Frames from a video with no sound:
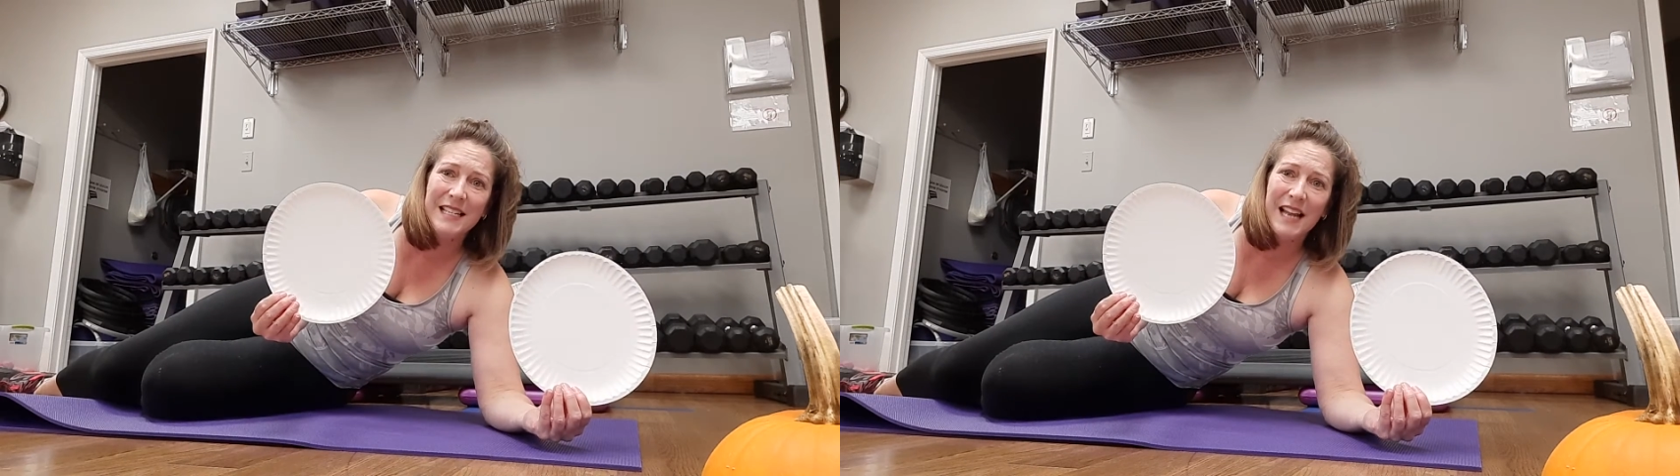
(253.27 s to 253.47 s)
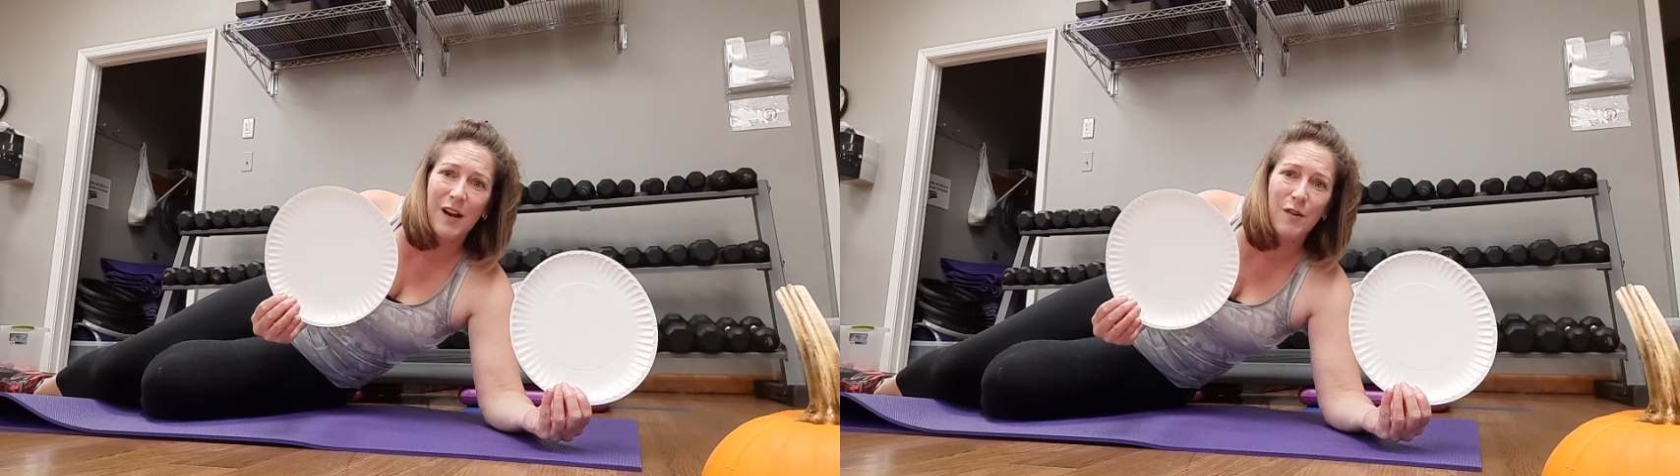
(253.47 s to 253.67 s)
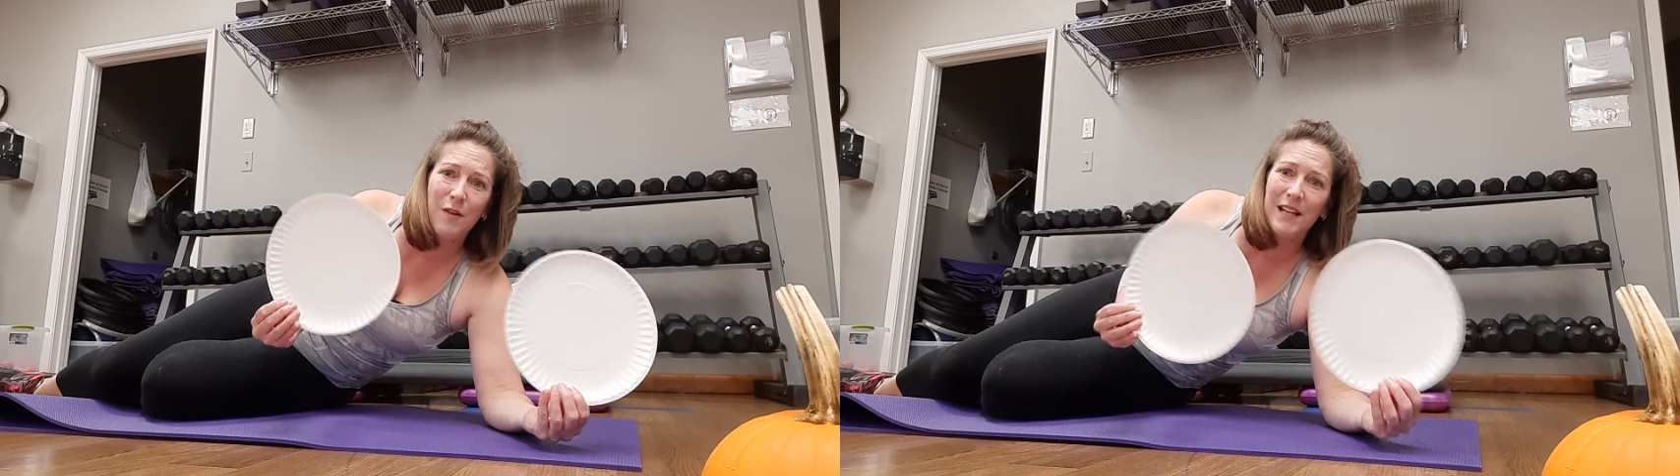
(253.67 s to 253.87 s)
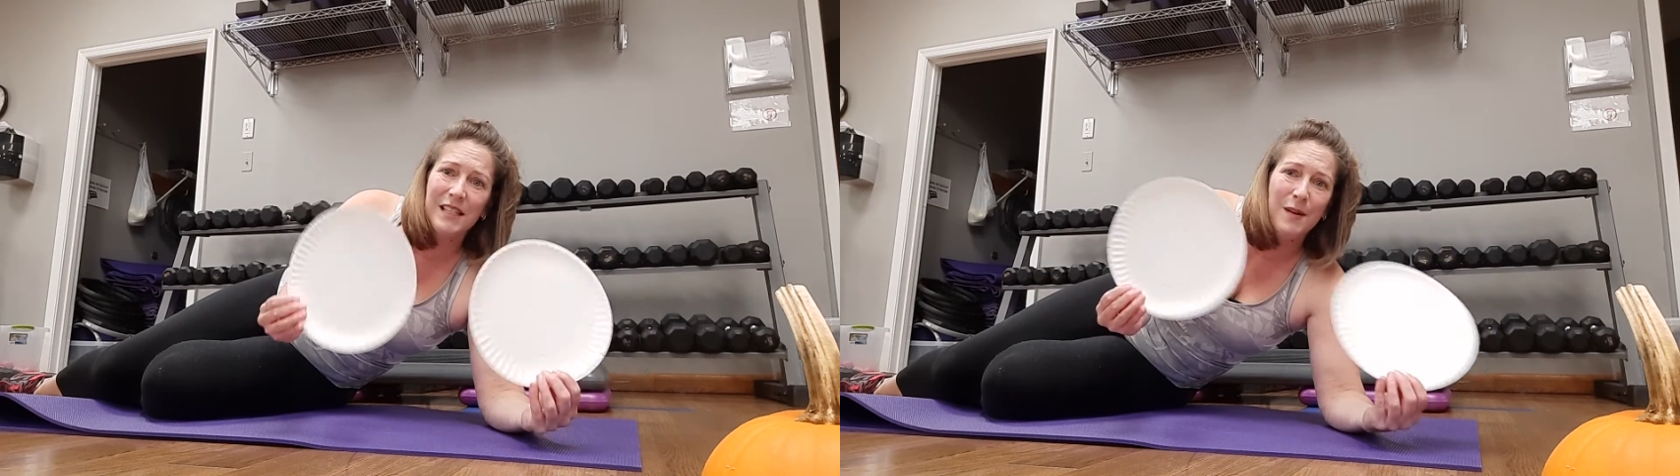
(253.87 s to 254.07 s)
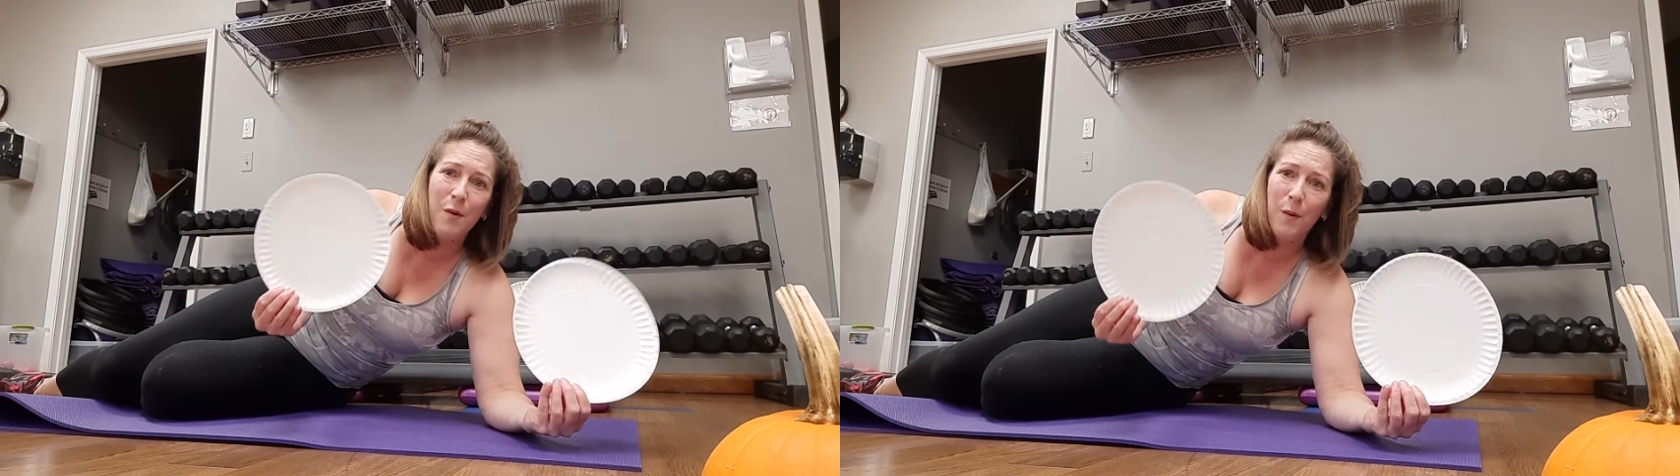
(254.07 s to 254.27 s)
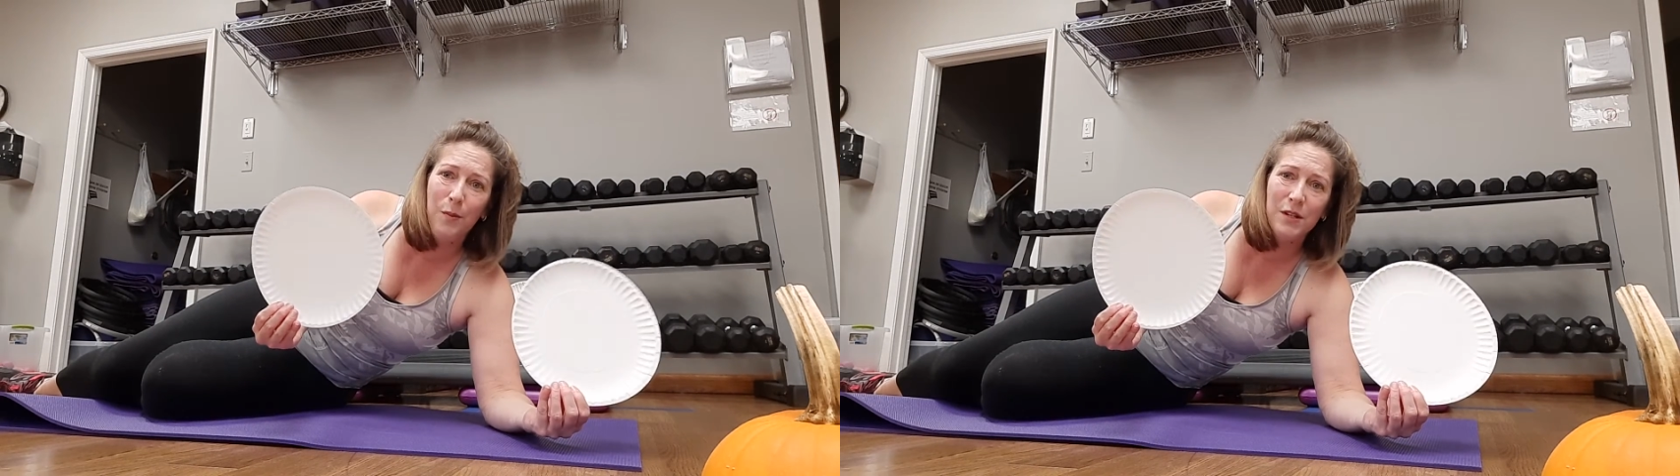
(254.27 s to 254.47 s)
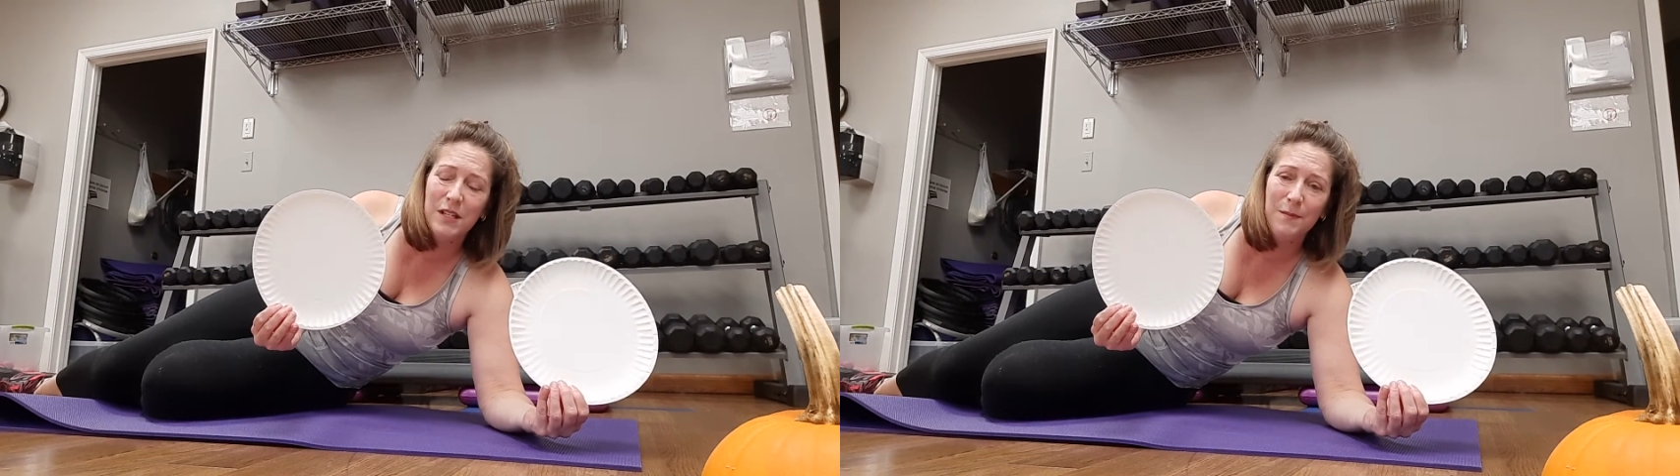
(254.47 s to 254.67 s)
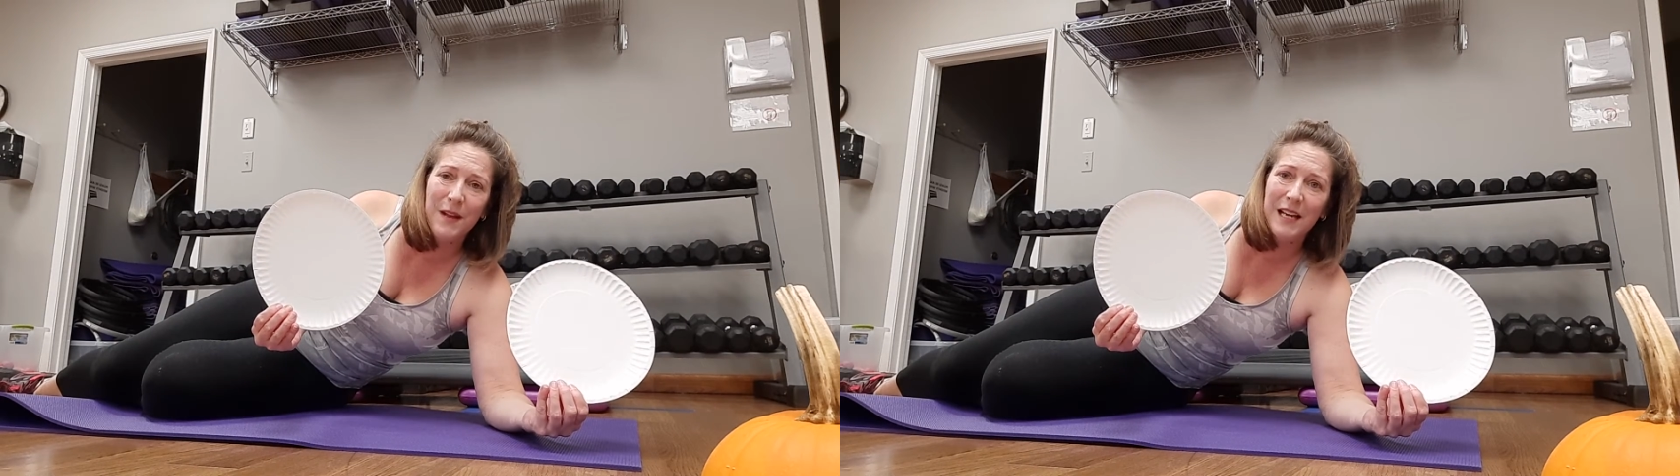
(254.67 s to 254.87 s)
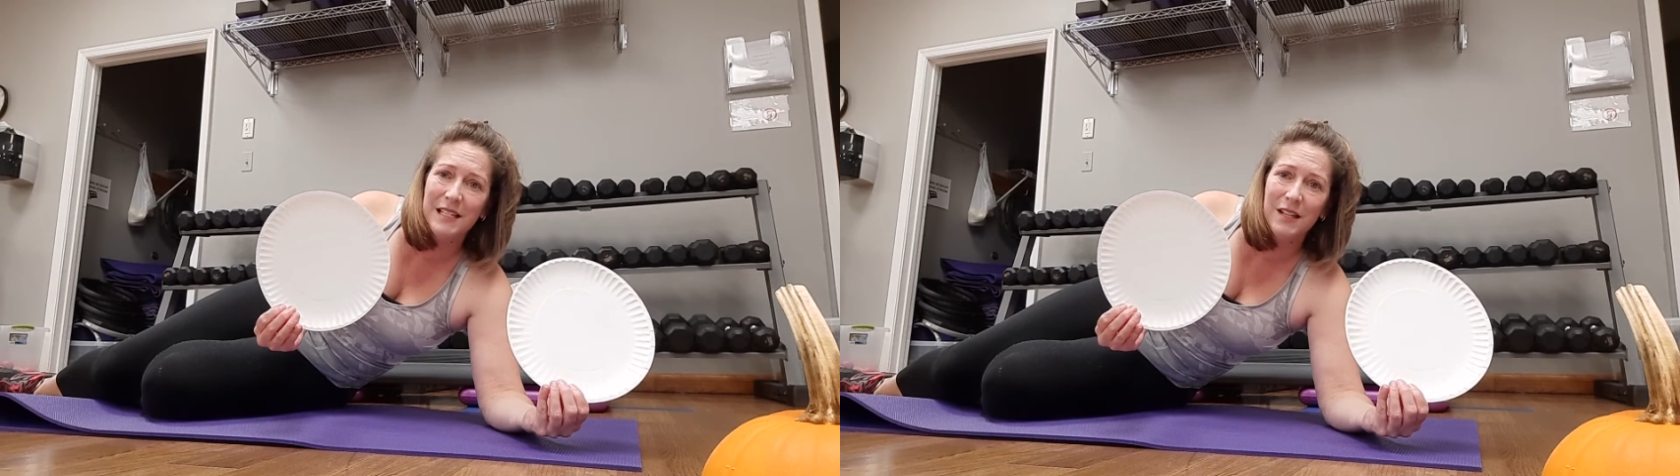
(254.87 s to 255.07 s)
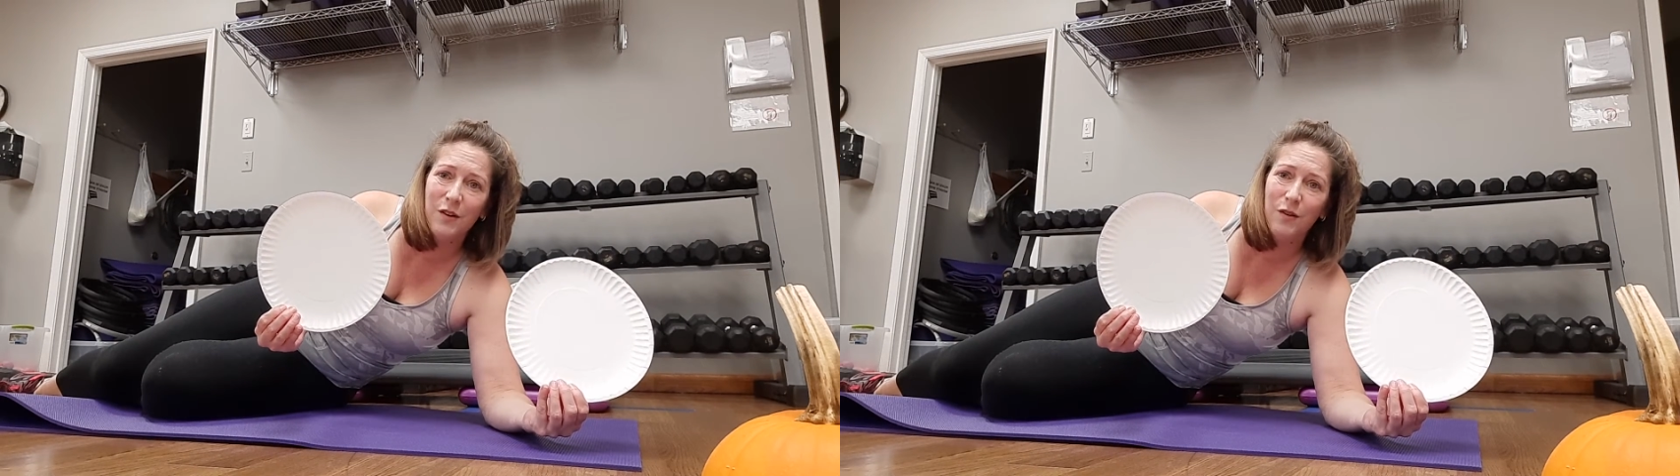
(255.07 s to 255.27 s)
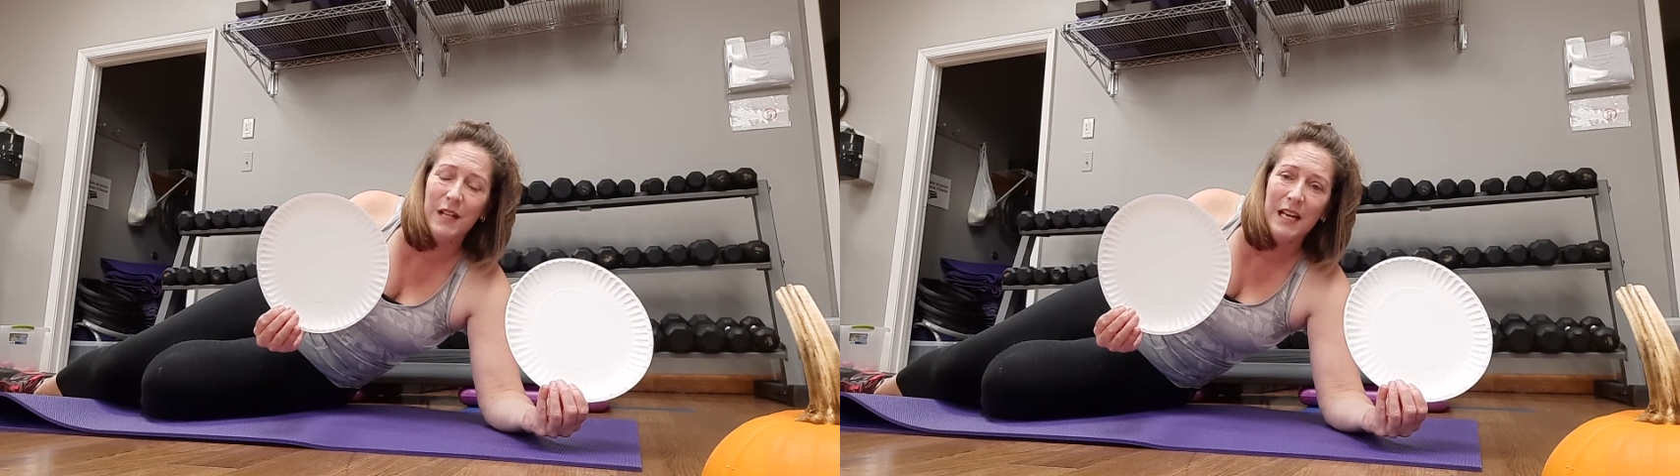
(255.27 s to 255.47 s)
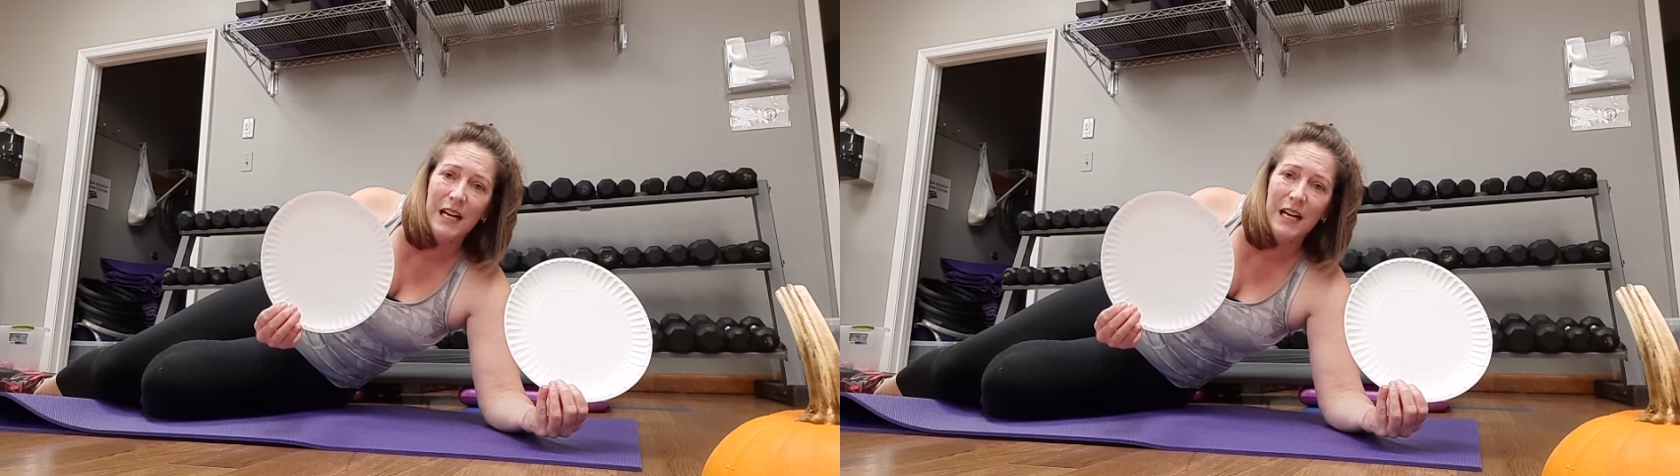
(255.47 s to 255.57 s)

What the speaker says: decorate them or put some nice little